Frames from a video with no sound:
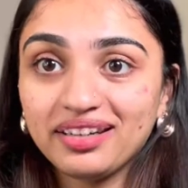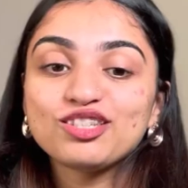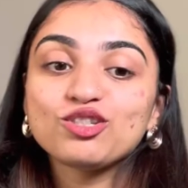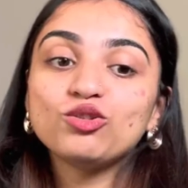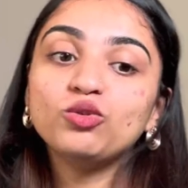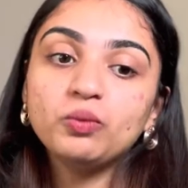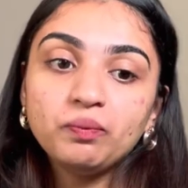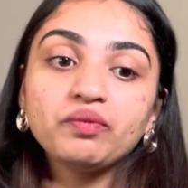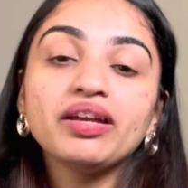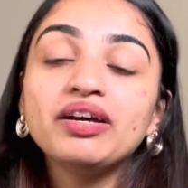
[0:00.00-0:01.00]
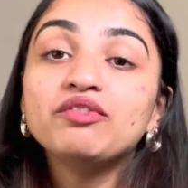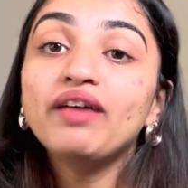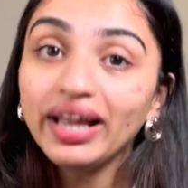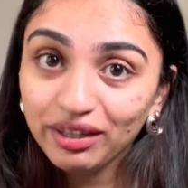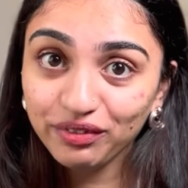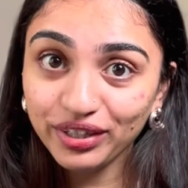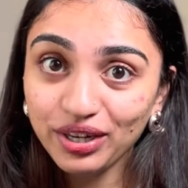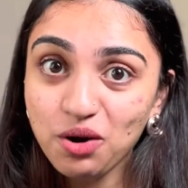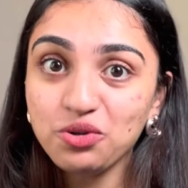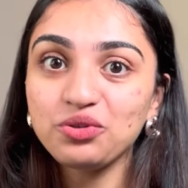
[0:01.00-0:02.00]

So while I figure out to